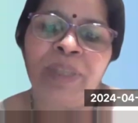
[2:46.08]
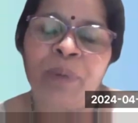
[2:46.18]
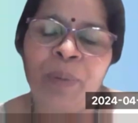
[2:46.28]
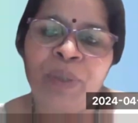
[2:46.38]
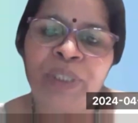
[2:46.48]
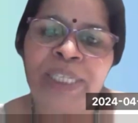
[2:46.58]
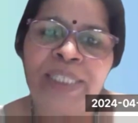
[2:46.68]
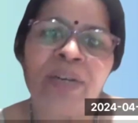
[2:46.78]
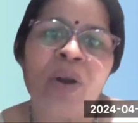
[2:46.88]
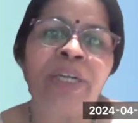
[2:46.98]

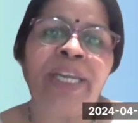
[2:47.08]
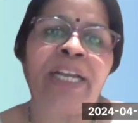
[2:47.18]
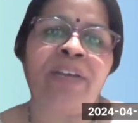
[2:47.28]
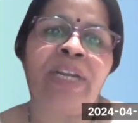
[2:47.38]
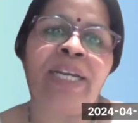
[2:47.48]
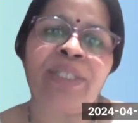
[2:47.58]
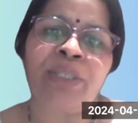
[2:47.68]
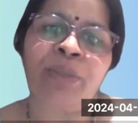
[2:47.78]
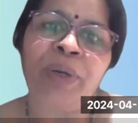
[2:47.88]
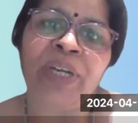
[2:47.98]
proportions are not equally
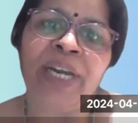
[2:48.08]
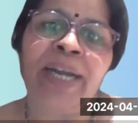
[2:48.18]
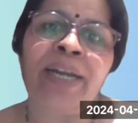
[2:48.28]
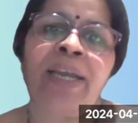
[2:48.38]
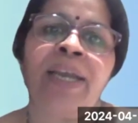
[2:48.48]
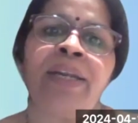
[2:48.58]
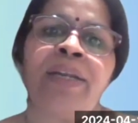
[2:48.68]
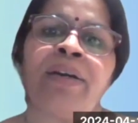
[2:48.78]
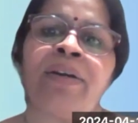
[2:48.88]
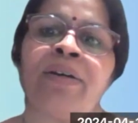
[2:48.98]
distributed
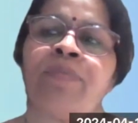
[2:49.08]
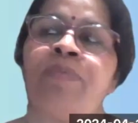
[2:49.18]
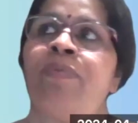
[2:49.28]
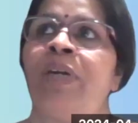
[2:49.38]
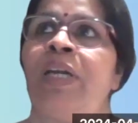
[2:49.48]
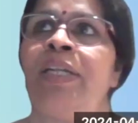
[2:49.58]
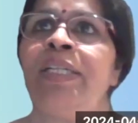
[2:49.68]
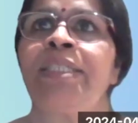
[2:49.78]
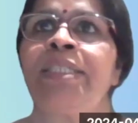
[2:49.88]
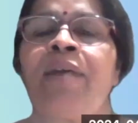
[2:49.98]
in
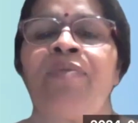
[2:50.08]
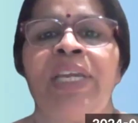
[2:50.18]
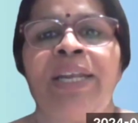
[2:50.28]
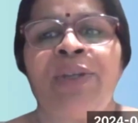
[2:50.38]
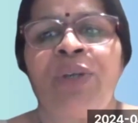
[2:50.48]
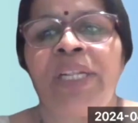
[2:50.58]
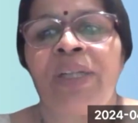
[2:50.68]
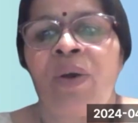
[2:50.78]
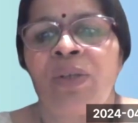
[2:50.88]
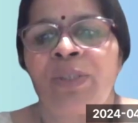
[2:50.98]
the staffing ratio in
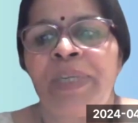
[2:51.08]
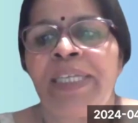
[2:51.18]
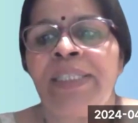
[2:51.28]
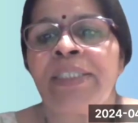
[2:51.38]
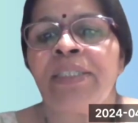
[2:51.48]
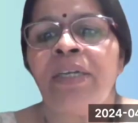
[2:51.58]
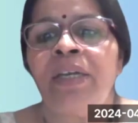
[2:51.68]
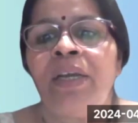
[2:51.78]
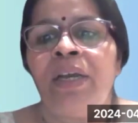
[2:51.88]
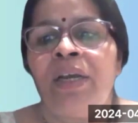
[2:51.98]
the hospitals.
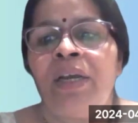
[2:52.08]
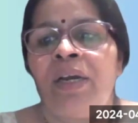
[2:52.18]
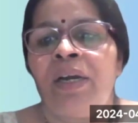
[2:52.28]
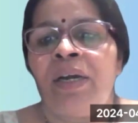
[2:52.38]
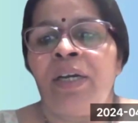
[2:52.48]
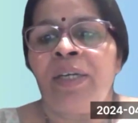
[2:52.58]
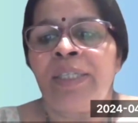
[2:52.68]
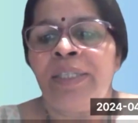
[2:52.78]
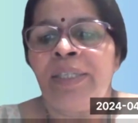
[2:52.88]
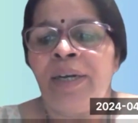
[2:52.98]

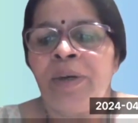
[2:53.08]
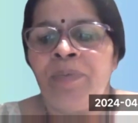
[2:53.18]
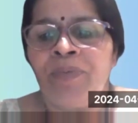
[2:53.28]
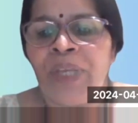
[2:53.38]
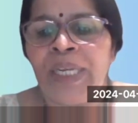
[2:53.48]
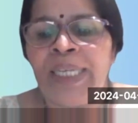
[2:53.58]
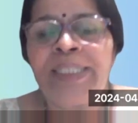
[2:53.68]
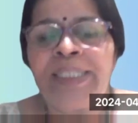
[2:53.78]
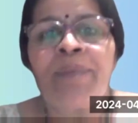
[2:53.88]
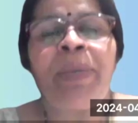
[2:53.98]
The
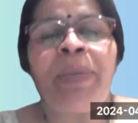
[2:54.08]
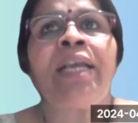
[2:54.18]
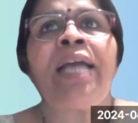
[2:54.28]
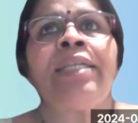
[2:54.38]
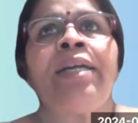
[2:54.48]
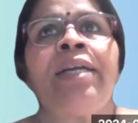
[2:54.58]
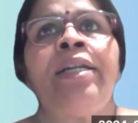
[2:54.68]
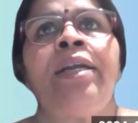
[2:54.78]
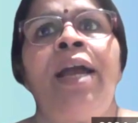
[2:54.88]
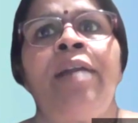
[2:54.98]
reason being, as
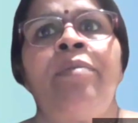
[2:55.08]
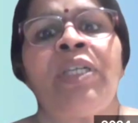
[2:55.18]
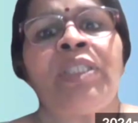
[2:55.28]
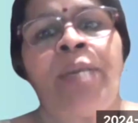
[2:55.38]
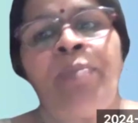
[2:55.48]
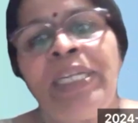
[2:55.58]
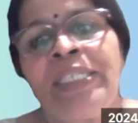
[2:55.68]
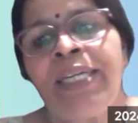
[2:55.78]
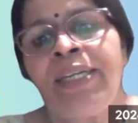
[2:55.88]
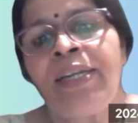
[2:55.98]
in nurse
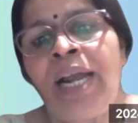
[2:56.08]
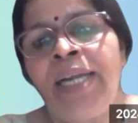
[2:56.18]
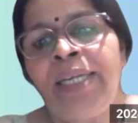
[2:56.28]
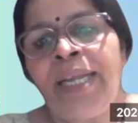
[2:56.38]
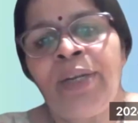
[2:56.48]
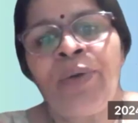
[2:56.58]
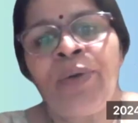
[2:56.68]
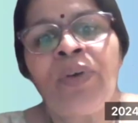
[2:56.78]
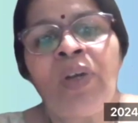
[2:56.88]
administrator, I tell you,